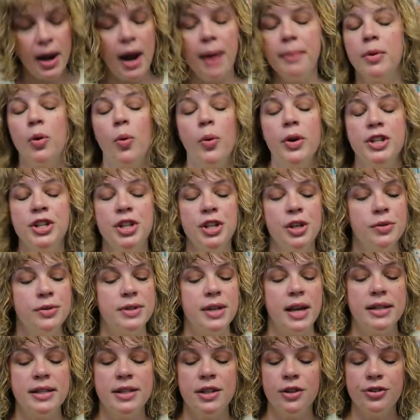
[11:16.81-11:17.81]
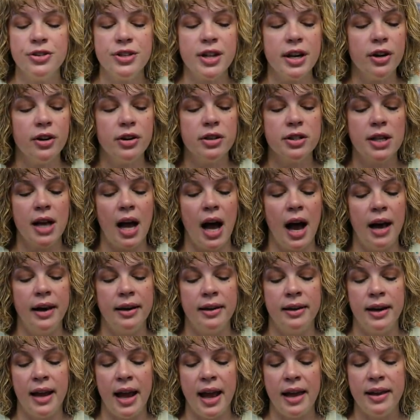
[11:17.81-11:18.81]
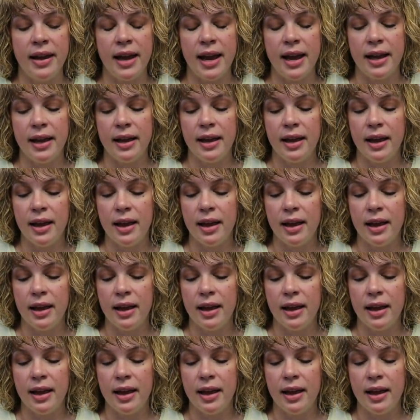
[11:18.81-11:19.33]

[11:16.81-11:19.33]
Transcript: but I'm going to use, seersucker is cotton and it,